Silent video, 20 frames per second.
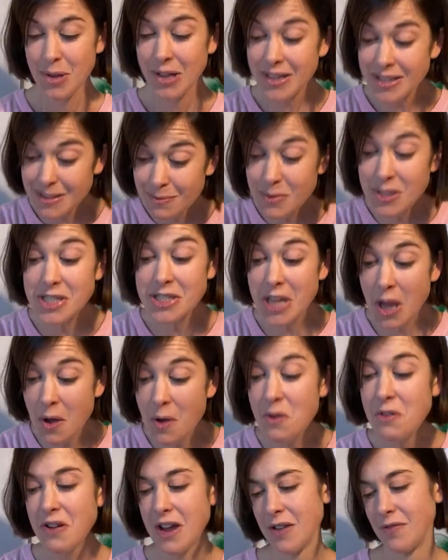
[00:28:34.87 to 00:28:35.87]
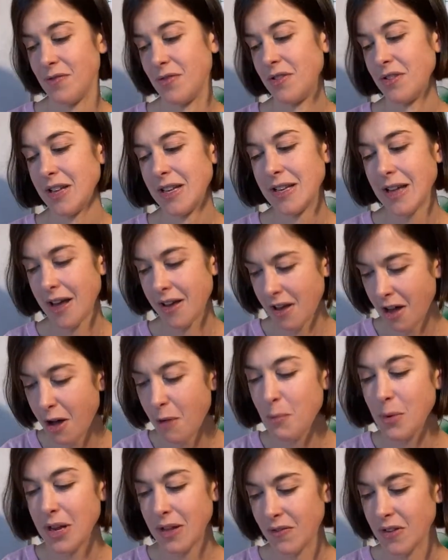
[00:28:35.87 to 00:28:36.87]
because I'm so grateful. I
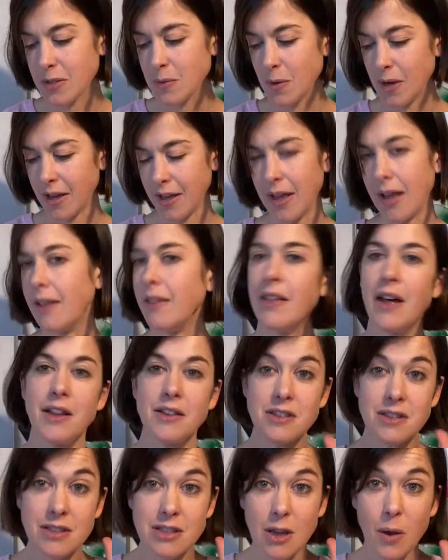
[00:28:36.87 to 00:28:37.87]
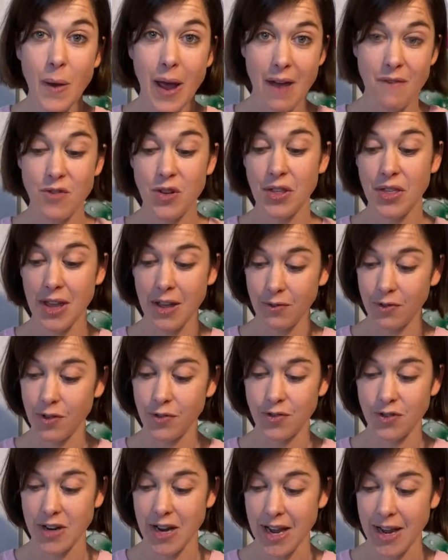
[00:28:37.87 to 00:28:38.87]
can't believe it's working but I just do everything for
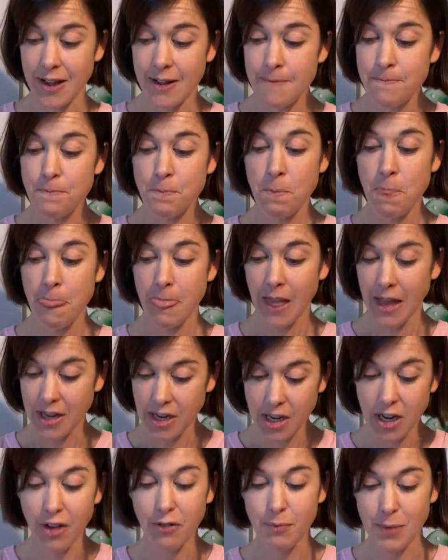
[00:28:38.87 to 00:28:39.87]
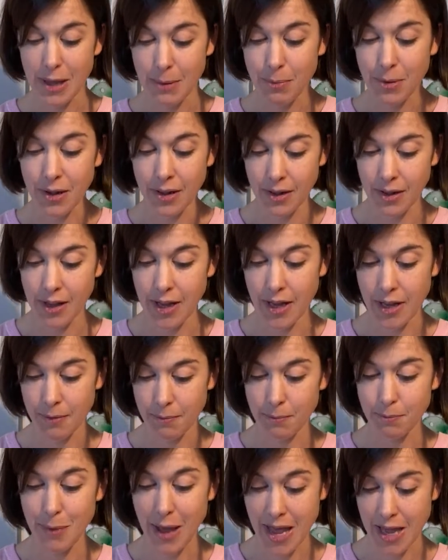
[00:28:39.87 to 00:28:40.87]
free and enough people are
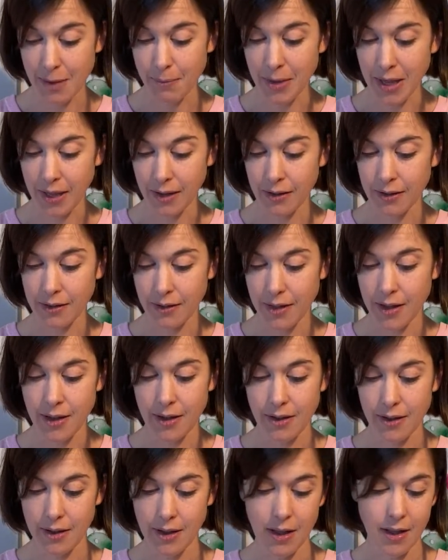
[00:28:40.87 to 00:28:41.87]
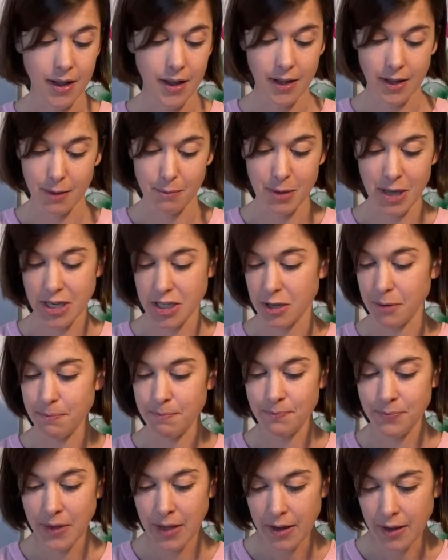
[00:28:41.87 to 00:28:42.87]
paying me that, it could be a job.
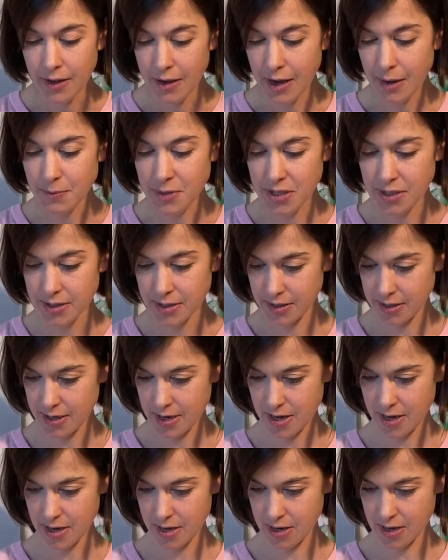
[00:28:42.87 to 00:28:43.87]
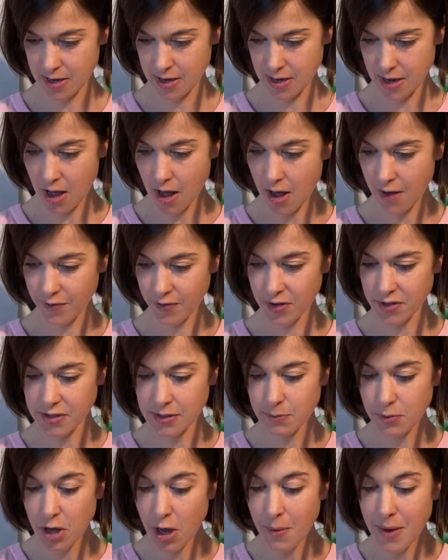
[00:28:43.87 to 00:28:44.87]
I'm just, uh, oh, I've got
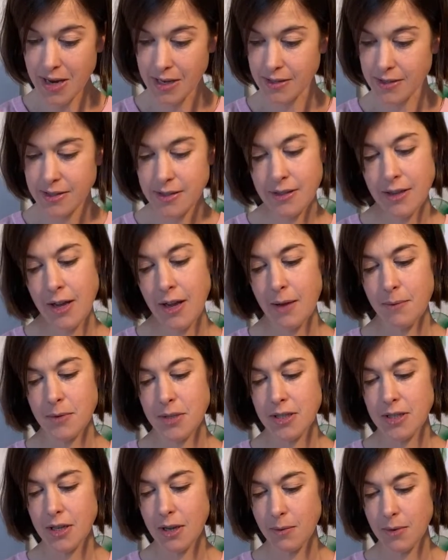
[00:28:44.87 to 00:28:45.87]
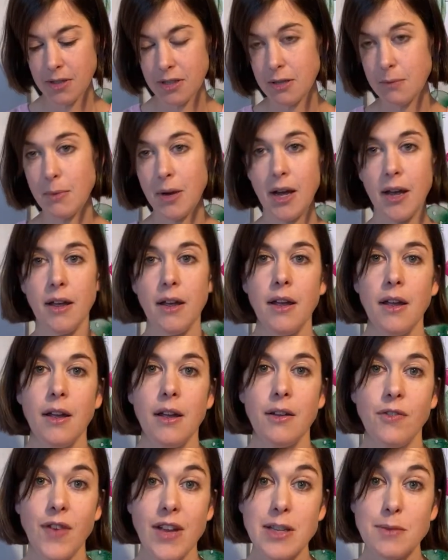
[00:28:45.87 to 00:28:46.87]
some comments. Just coming to my
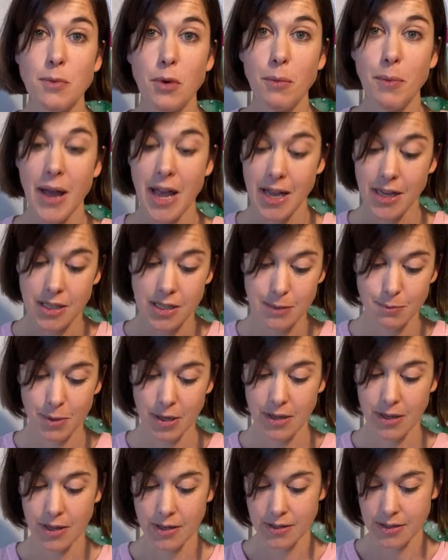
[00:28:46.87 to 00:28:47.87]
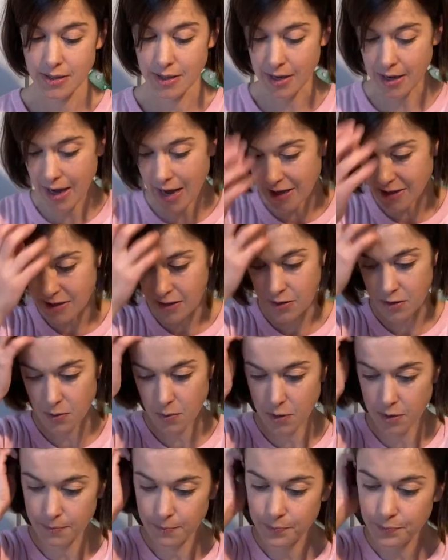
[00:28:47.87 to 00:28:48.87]
Facebook page because, uh, as
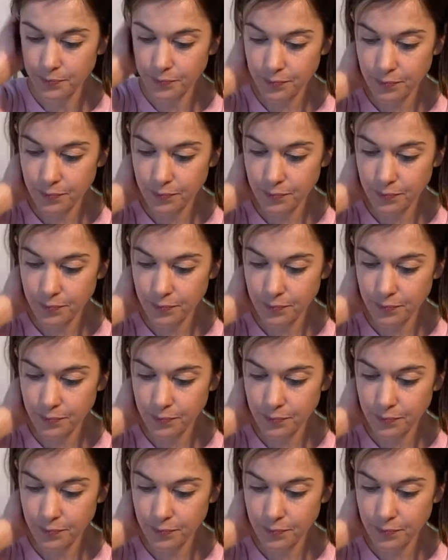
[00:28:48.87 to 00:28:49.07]
usual,